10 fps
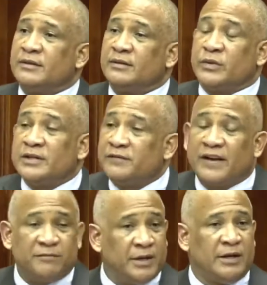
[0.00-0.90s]

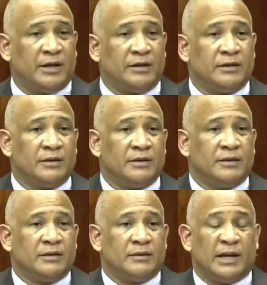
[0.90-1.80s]
$25 million.
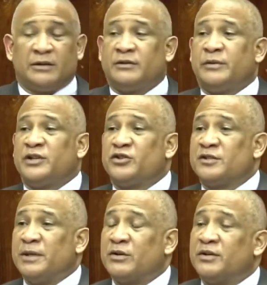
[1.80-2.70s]
I don't know whether
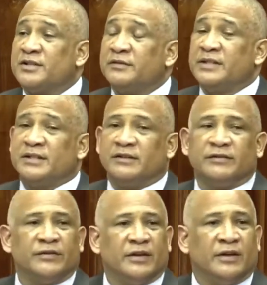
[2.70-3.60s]
she's being conservative.
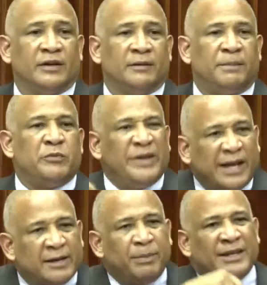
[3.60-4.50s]
But we
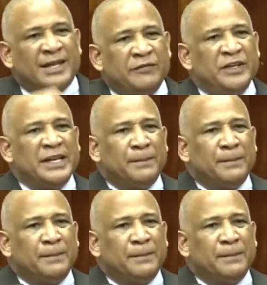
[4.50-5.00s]
have been given the